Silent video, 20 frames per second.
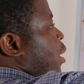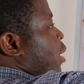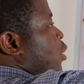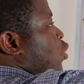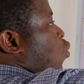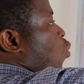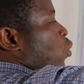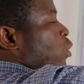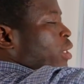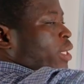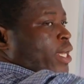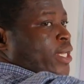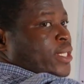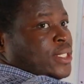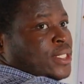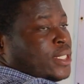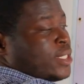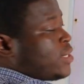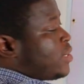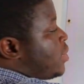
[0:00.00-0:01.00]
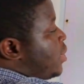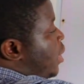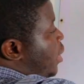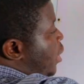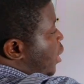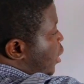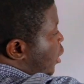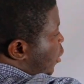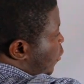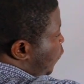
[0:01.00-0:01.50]
it condenses, and
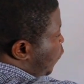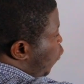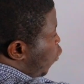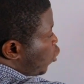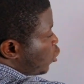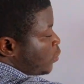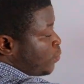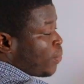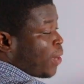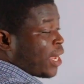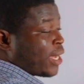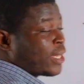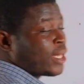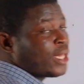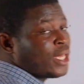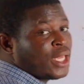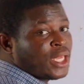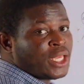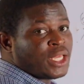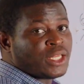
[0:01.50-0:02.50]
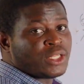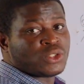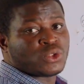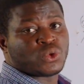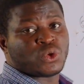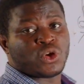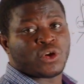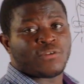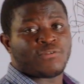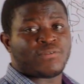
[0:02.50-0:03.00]
then it falls back into
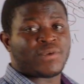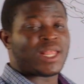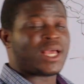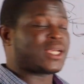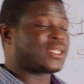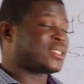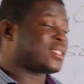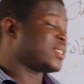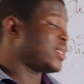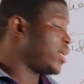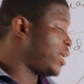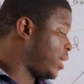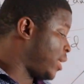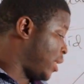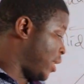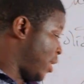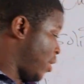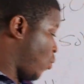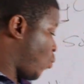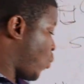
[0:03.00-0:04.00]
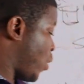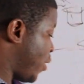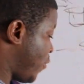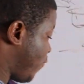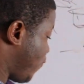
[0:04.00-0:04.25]
your flask in liquid